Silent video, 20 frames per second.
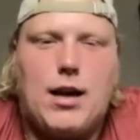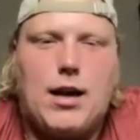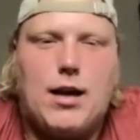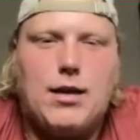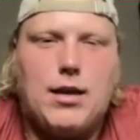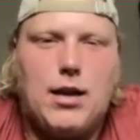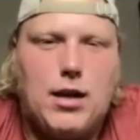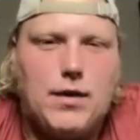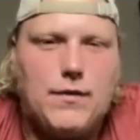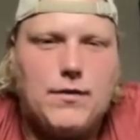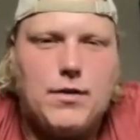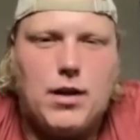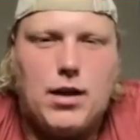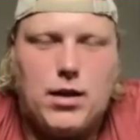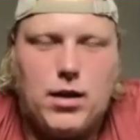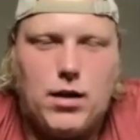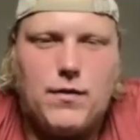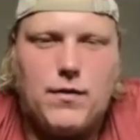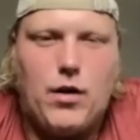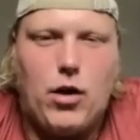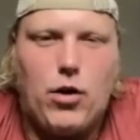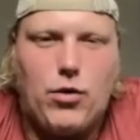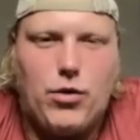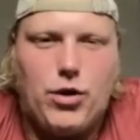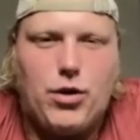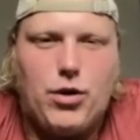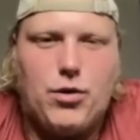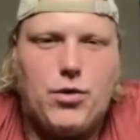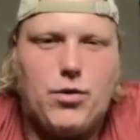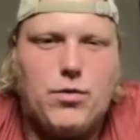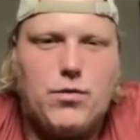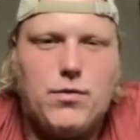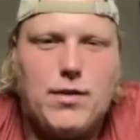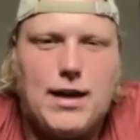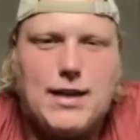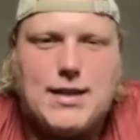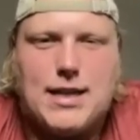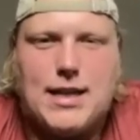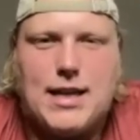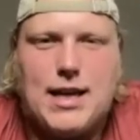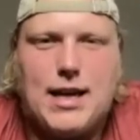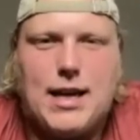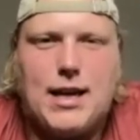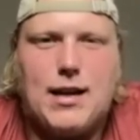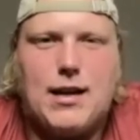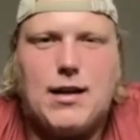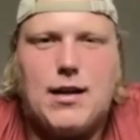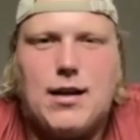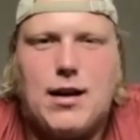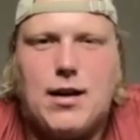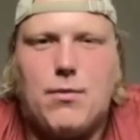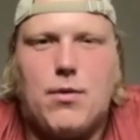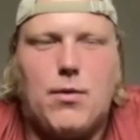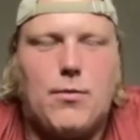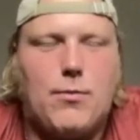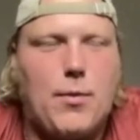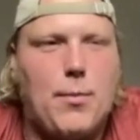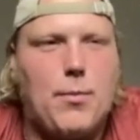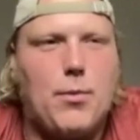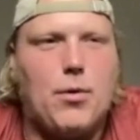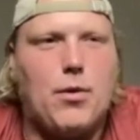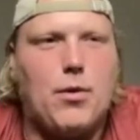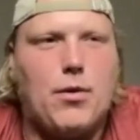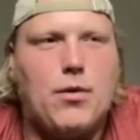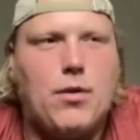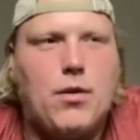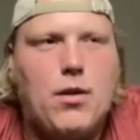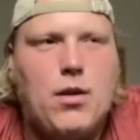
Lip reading: loved OU as a kid. I remember,